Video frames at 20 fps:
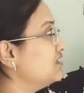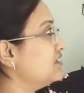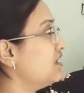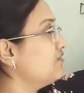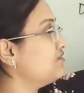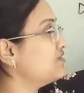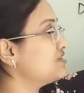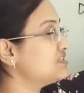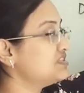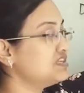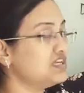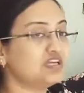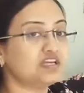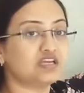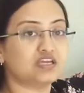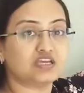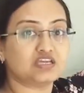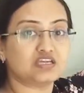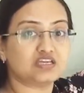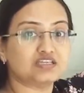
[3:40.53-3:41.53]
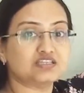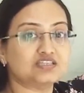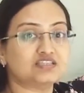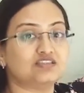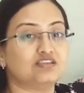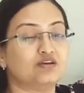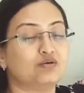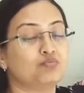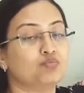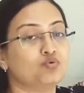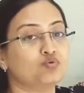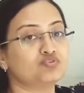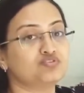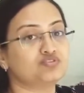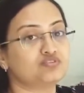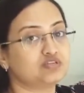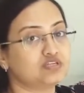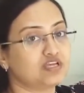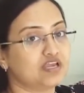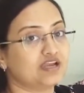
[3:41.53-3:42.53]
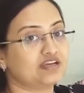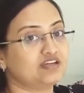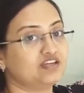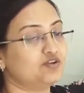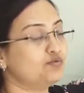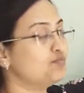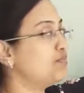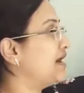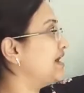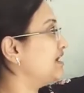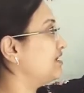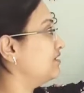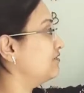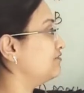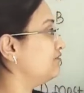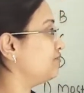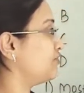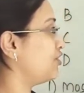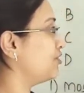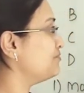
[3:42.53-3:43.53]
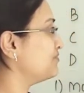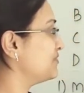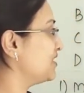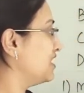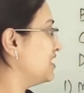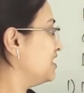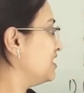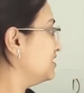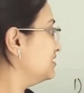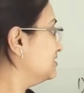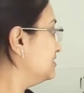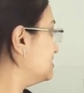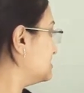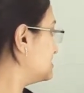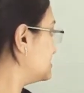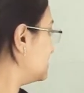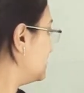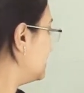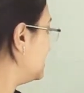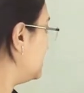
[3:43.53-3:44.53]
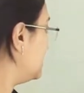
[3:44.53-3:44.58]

Our zinc is the most reactive metal from this.